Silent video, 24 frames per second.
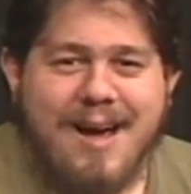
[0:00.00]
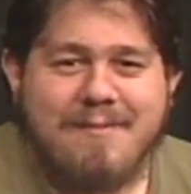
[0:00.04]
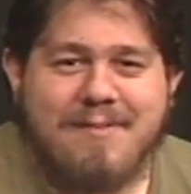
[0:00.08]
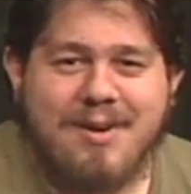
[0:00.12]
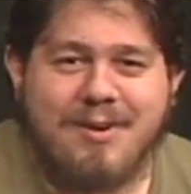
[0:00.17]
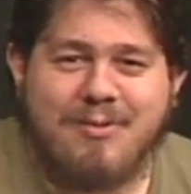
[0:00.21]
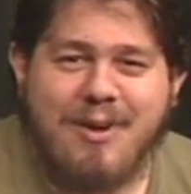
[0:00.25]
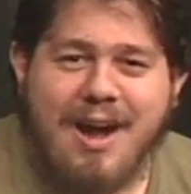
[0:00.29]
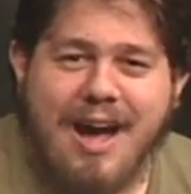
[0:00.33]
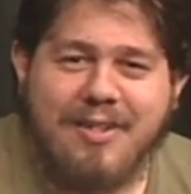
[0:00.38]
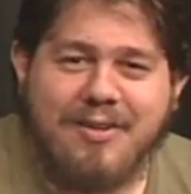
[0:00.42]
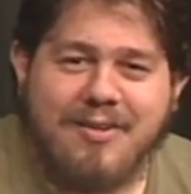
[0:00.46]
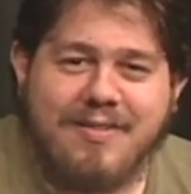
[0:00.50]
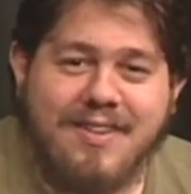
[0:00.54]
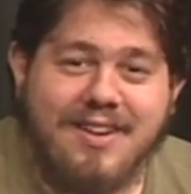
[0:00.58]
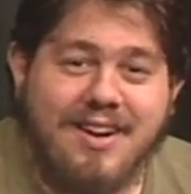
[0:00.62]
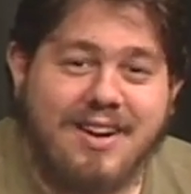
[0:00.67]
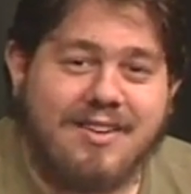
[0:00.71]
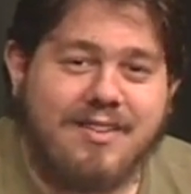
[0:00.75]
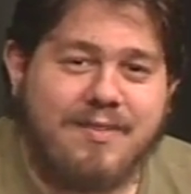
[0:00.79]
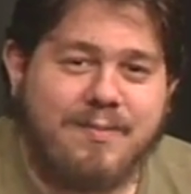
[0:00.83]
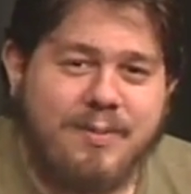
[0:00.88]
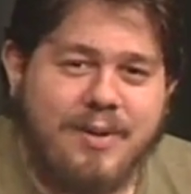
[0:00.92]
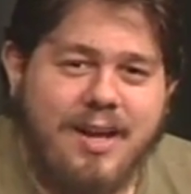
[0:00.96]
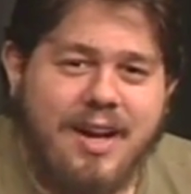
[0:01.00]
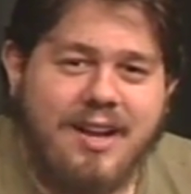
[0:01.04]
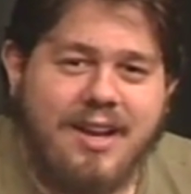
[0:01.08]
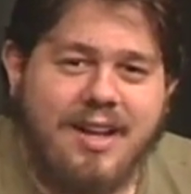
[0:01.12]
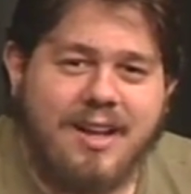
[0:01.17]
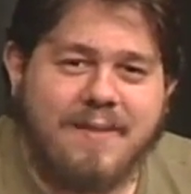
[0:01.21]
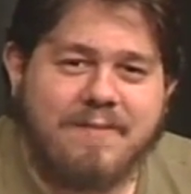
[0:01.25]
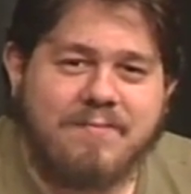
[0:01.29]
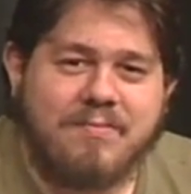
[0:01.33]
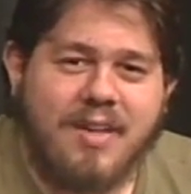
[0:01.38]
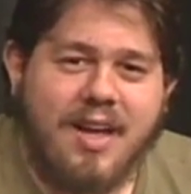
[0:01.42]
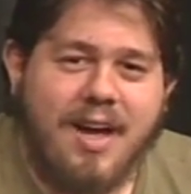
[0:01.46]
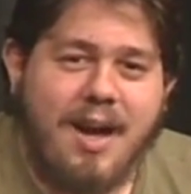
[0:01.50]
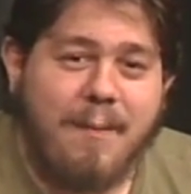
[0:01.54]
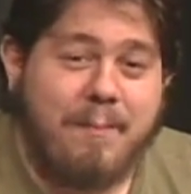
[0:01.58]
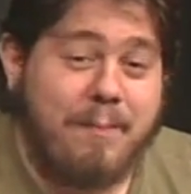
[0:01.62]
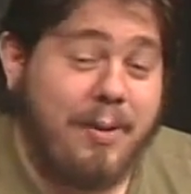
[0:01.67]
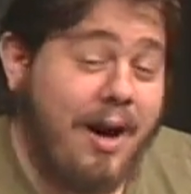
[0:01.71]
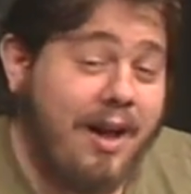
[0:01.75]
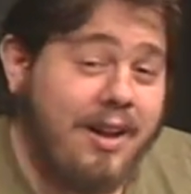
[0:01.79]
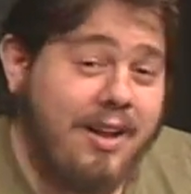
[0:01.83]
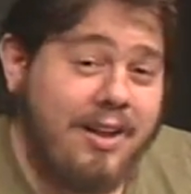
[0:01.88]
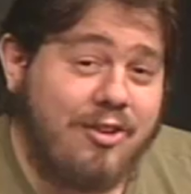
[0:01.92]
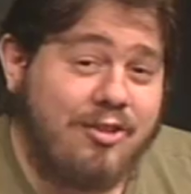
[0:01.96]
But rather than explaining,
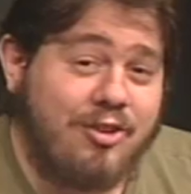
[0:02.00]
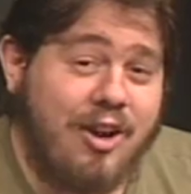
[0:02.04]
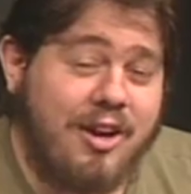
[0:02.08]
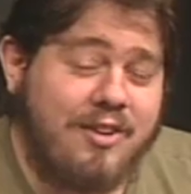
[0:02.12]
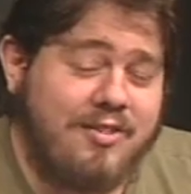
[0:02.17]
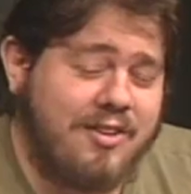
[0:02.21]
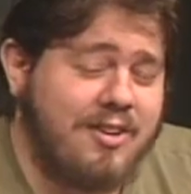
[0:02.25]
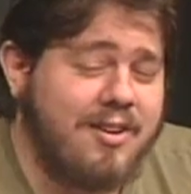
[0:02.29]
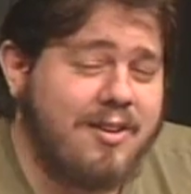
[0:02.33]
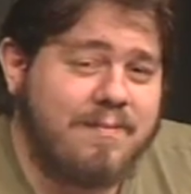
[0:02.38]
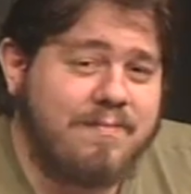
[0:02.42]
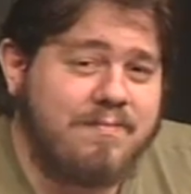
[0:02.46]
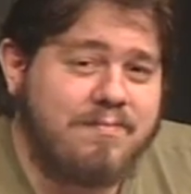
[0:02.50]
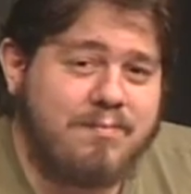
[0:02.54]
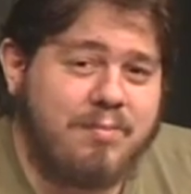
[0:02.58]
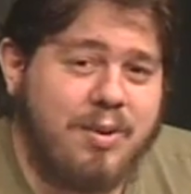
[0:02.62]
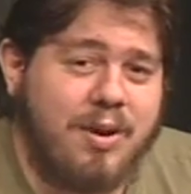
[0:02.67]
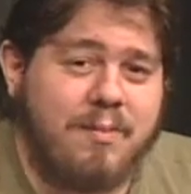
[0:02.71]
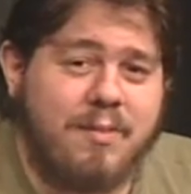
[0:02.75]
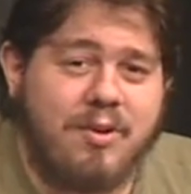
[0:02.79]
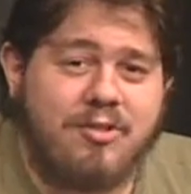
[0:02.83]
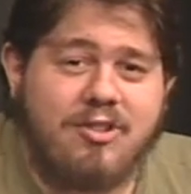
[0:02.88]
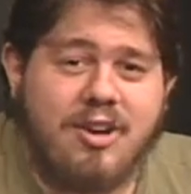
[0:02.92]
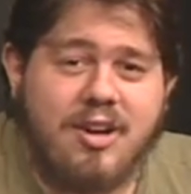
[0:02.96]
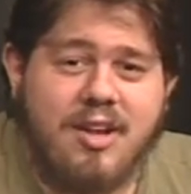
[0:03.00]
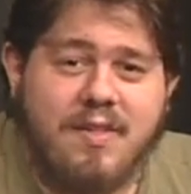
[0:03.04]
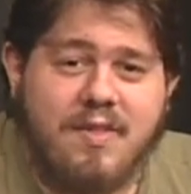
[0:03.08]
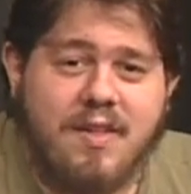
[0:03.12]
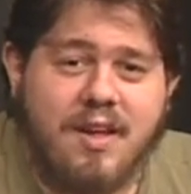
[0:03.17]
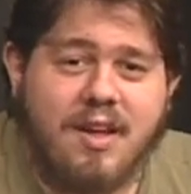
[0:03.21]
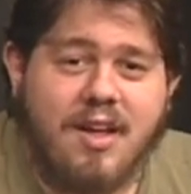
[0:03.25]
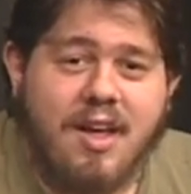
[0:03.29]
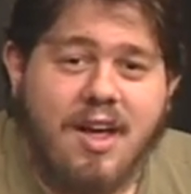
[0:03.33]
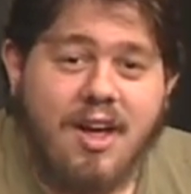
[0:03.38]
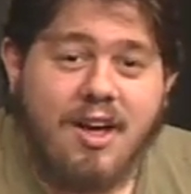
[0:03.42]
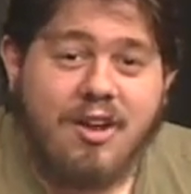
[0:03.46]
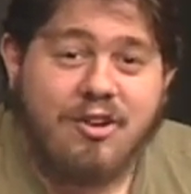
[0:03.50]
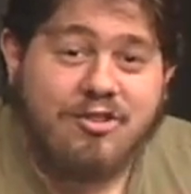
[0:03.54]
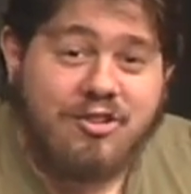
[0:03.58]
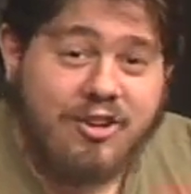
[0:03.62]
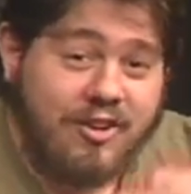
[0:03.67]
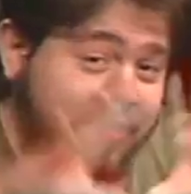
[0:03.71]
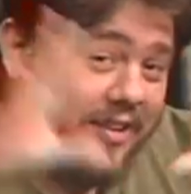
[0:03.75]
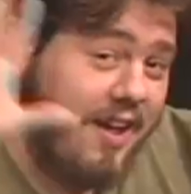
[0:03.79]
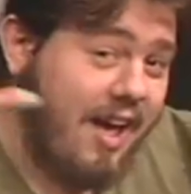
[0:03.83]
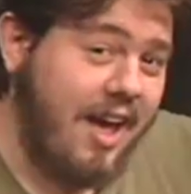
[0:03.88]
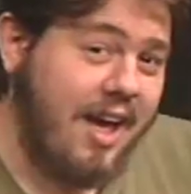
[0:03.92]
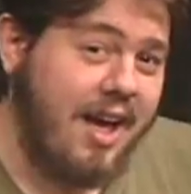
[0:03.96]
apologizing, or pretty much anything,
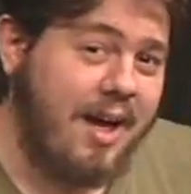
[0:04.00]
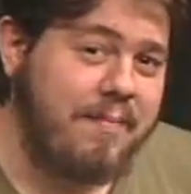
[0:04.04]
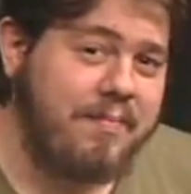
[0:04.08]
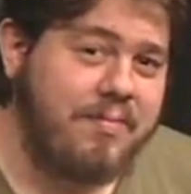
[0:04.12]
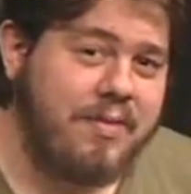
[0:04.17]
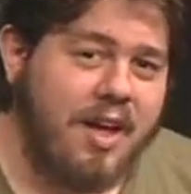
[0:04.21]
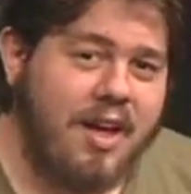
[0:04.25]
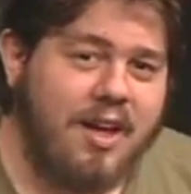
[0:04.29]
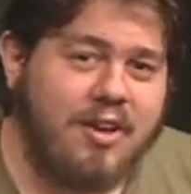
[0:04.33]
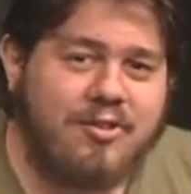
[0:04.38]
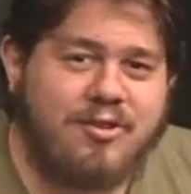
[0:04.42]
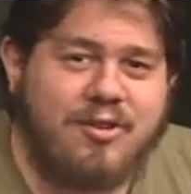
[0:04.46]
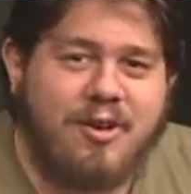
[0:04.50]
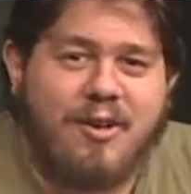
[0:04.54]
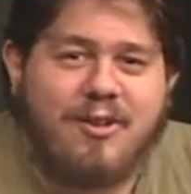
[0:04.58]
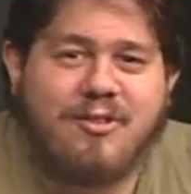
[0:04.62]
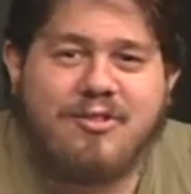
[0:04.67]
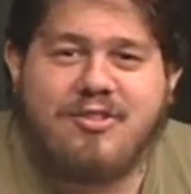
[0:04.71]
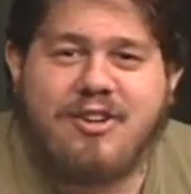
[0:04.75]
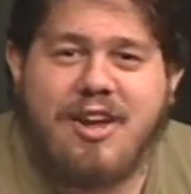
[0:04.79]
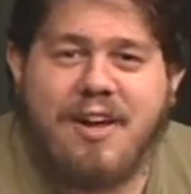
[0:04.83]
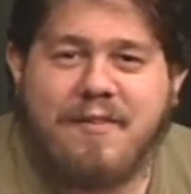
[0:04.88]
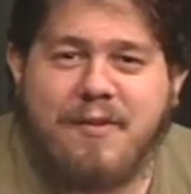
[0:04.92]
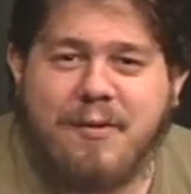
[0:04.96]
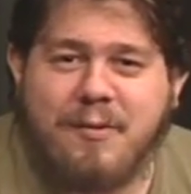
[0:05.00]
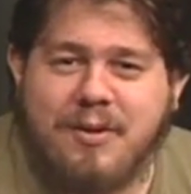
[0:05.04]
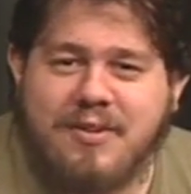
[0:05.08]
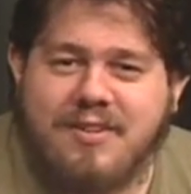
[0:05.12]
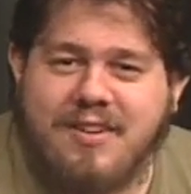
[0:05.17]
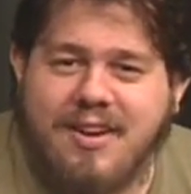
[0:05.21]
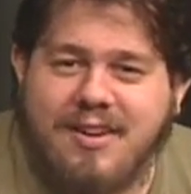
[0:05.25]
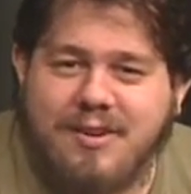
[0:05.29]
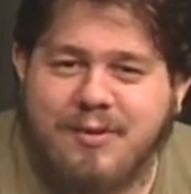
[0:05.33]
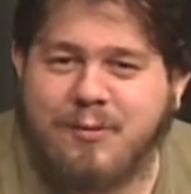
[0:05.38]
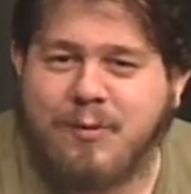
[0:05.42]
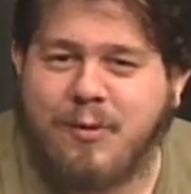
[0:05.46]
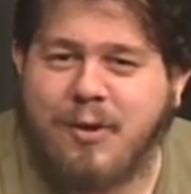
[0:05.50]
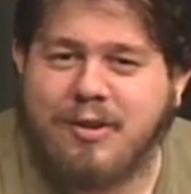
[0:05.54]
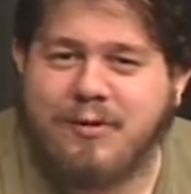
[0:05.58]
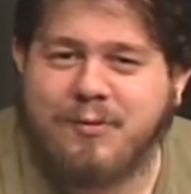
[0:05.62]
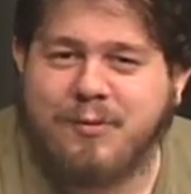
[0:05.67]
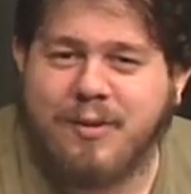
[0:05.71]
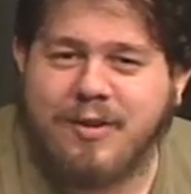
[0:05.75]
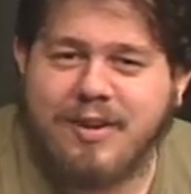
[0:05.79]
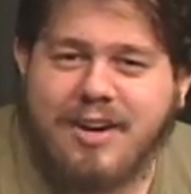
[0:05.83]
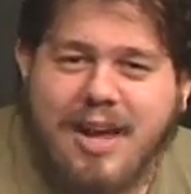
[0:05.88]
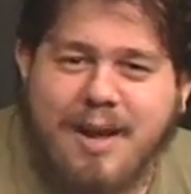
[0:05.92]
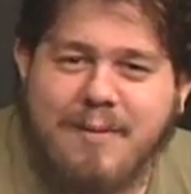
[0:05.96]
Shazam told Jeff it was his fault
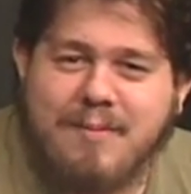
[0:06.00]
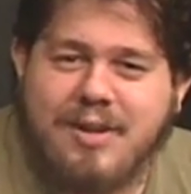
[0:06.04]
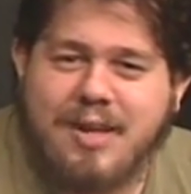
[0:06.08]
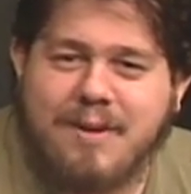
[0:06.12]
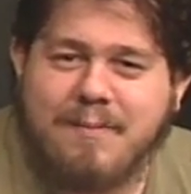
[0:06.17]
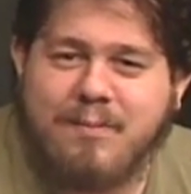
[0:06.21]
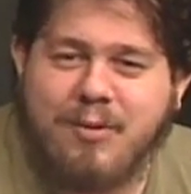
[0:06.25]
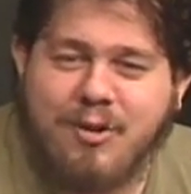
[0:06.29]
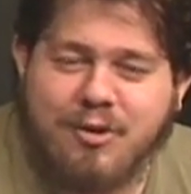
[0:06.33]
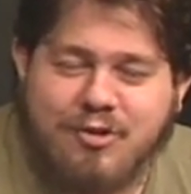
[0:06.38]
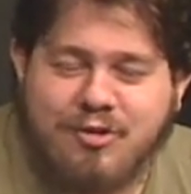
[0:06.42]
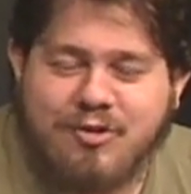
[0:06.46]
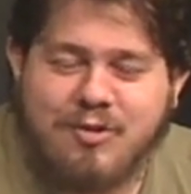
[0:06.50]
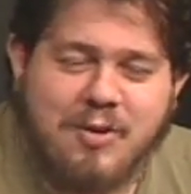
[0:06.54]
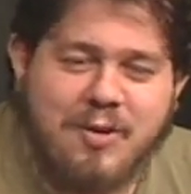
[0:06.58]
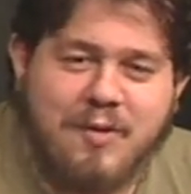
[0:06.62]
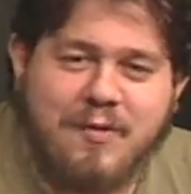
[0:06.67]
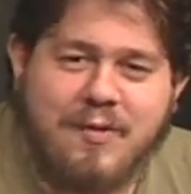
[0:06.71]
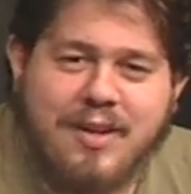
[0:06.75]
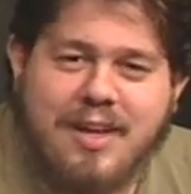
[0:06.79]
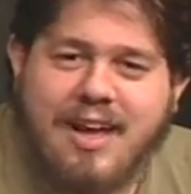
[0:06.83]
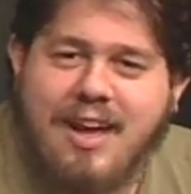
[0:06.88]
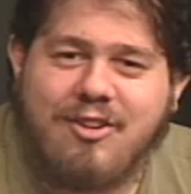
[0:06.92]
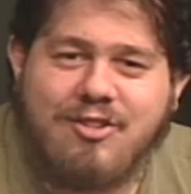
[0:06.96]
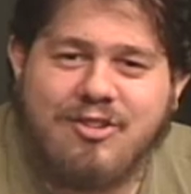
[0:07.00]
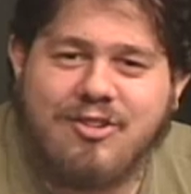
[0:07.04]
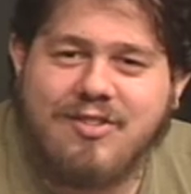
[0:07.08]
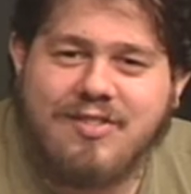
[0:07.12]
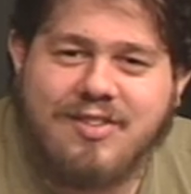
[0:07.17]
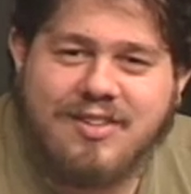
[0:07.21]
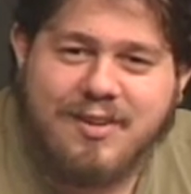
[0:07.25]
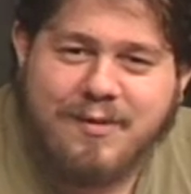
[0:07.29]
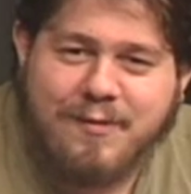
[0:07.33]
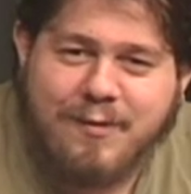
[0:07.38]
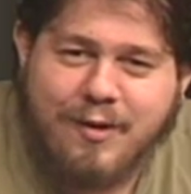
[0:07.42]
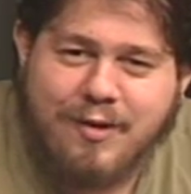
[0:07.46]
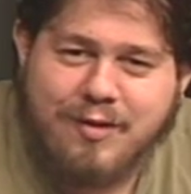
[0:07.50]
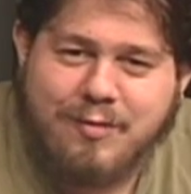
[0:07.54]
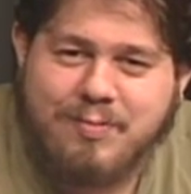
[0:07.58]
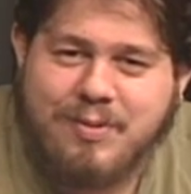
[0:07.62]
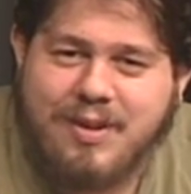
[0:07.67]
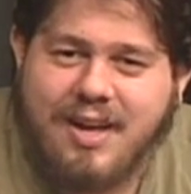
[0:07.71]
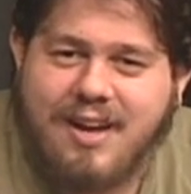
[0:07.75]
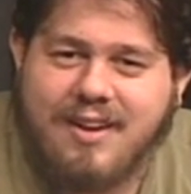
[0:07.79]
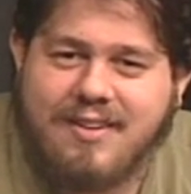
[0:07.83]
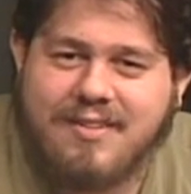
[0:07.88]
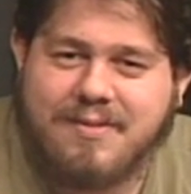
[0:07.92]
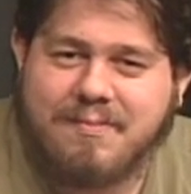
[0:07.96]
for enabling push notifications in the first
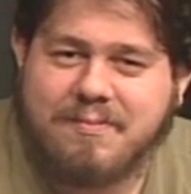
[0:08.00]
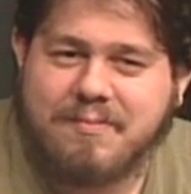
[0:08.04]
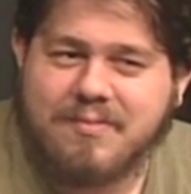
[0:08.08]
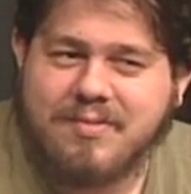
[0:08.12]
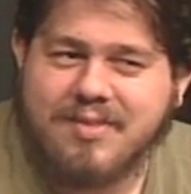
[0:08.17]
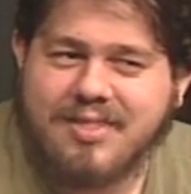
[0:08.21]
place.